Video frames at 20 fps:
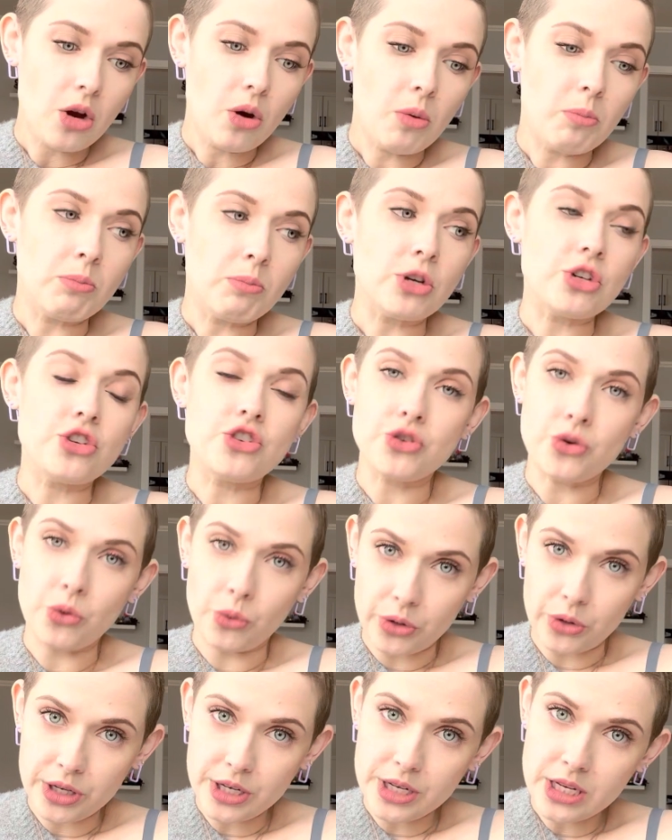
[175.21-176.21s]

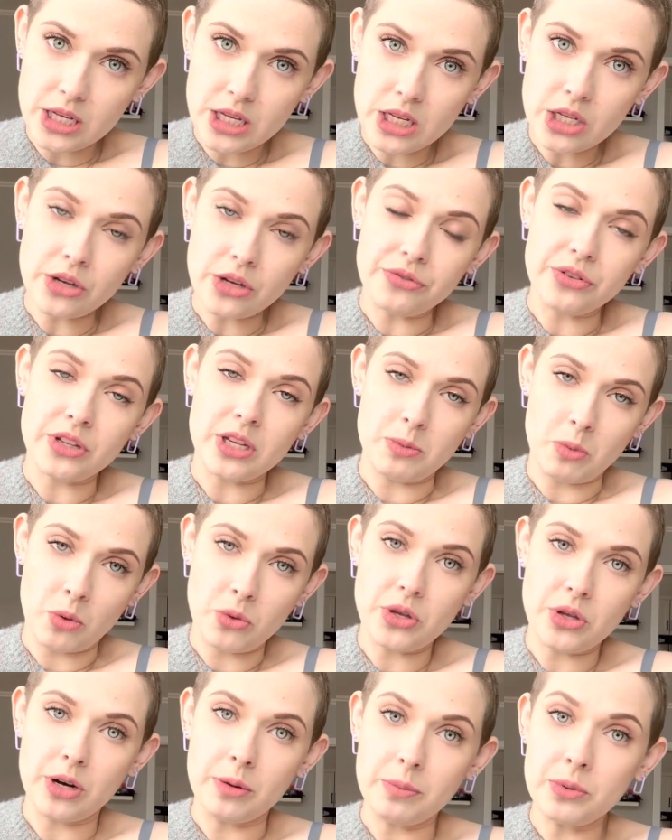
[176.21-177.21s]
Majority of
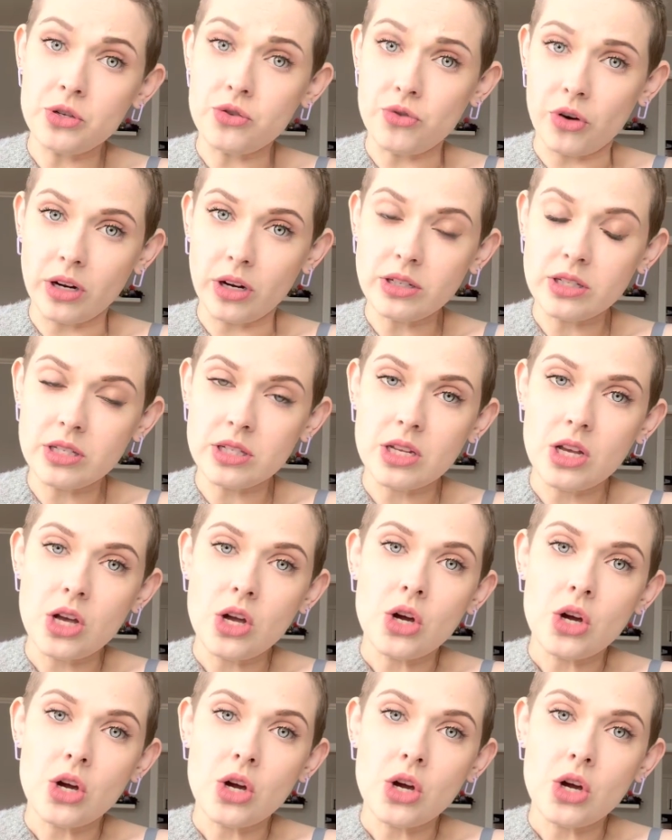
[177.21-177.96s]
chemotherapy drugs